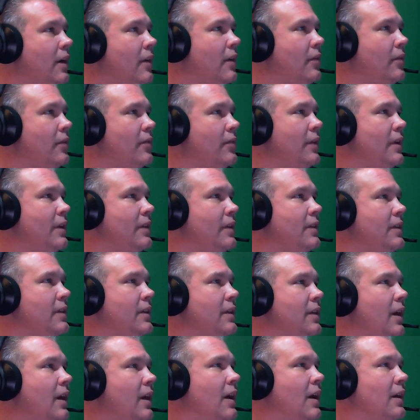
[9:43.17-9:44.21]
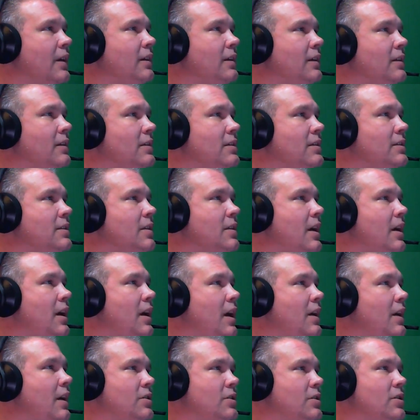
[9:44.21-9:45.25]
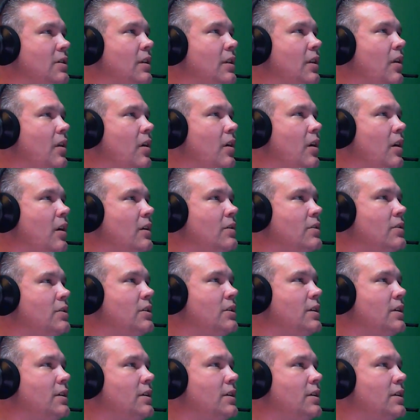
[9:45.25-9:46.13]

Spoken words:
other than the Oculus Touch launch,